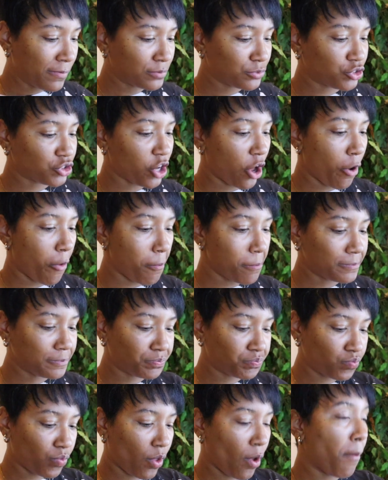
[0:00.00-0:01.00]
So
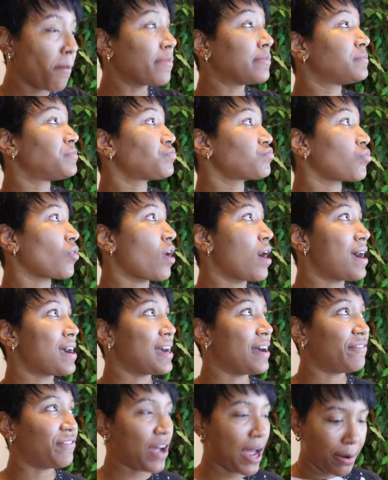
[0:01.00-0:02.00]
I
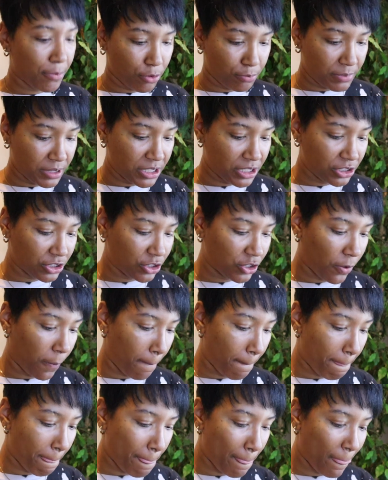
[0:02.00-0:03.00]
got five more minutes,
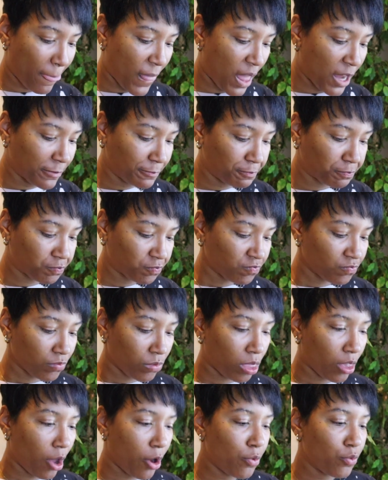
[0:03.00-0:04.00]

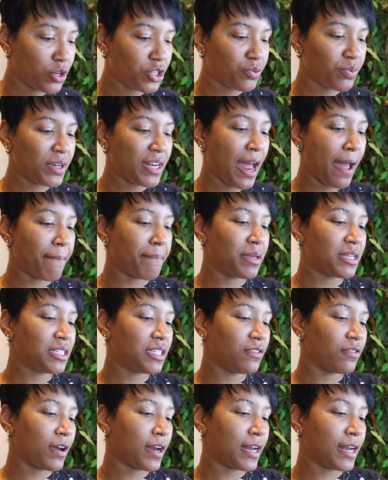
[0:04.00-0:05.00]
which we're not
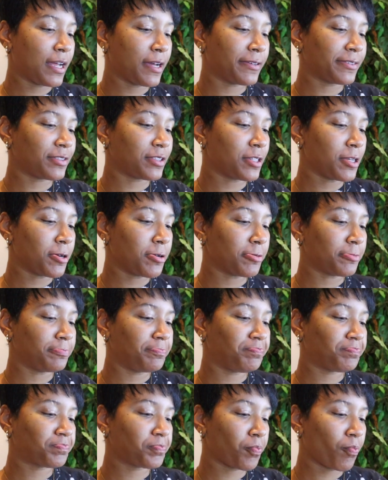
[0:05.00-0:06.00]
busy right now. So
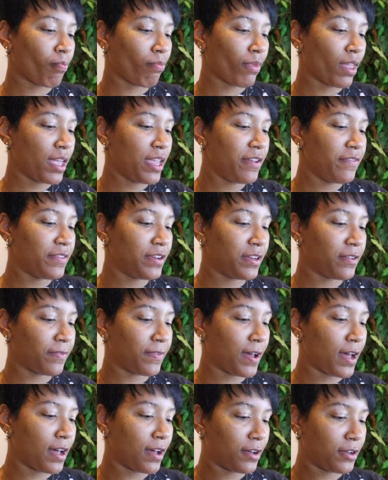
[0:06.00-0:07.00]
even if
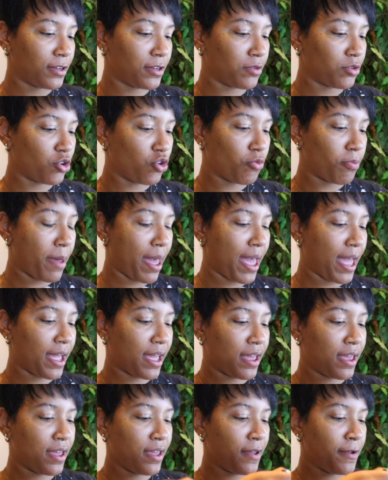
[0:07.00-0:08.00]
I um, go
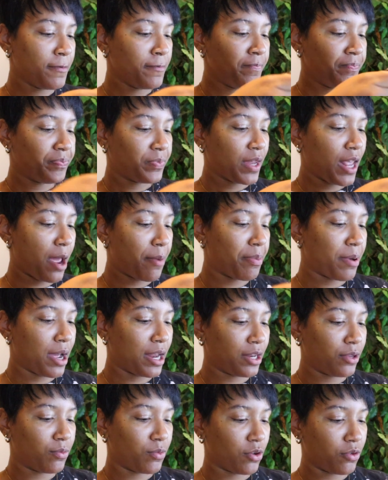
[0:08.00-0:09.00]
back I
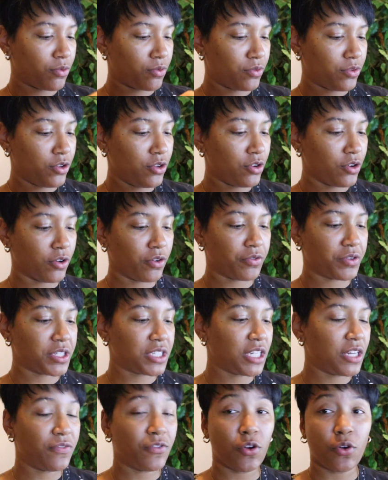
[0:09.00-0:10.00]
probably won't, you know,
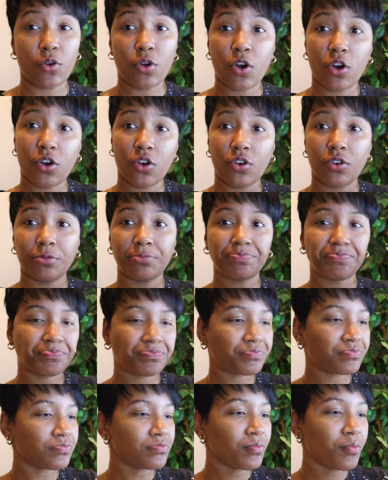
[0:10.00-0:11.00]
receive no call.
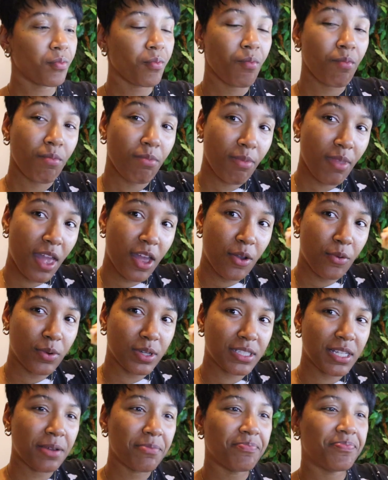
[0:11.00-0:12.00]

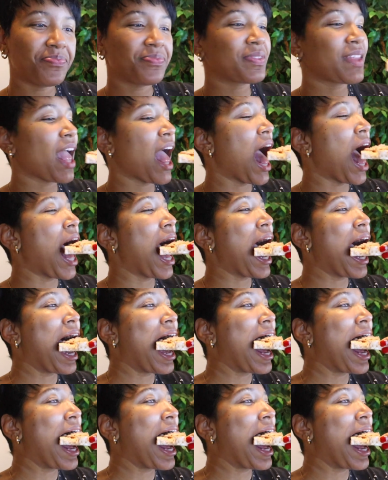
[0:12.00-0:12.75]
What's up? Mm.